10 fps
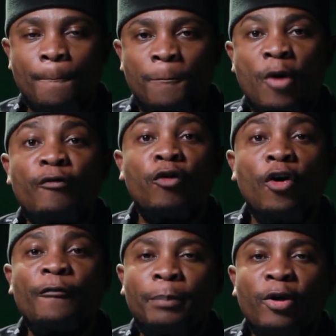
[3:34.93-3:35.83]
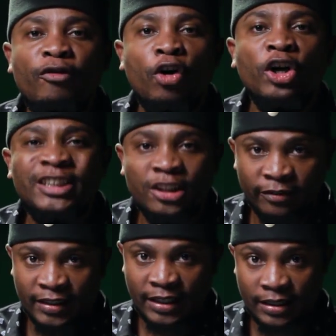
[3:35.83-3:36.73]
perversion
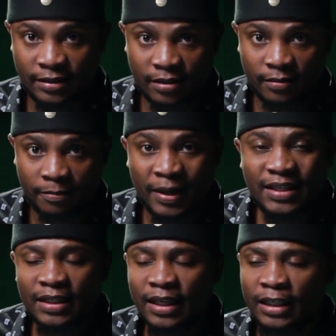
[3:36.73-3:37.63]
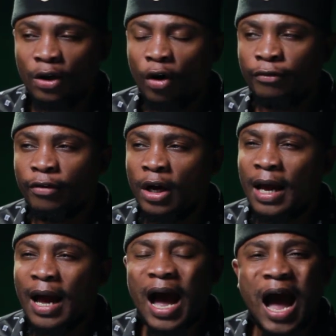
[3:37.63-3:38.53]
of the kids. Basically of
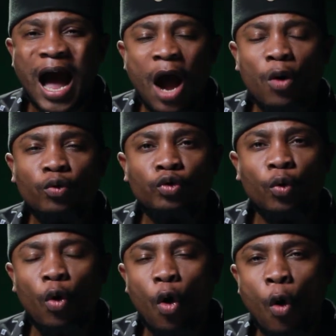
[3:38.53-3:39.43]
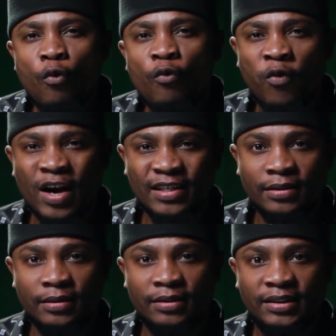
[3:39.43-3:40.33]
how to
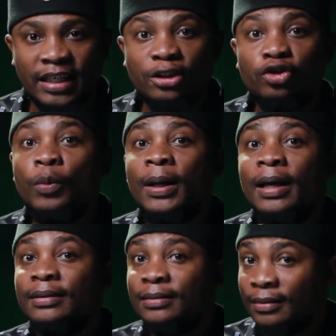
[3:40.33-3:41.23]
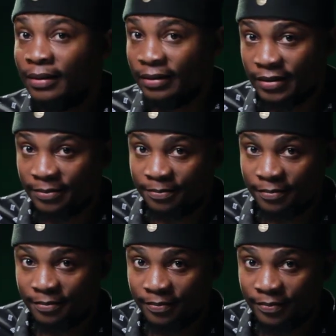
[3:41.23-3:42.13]
over-sexualize kids.
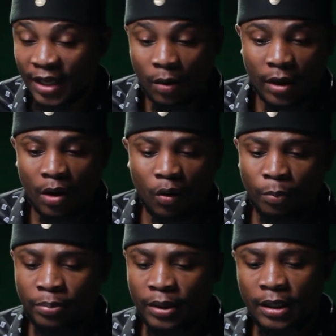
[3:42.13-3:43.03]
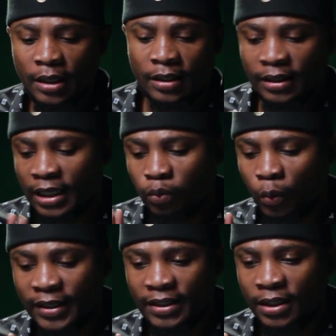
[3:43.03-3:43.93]
Now, I hope that
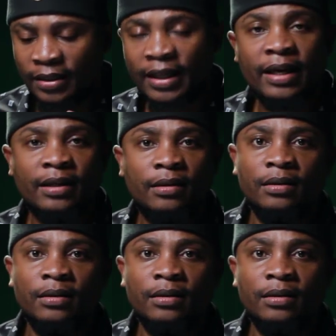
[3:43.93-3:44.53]
wording there,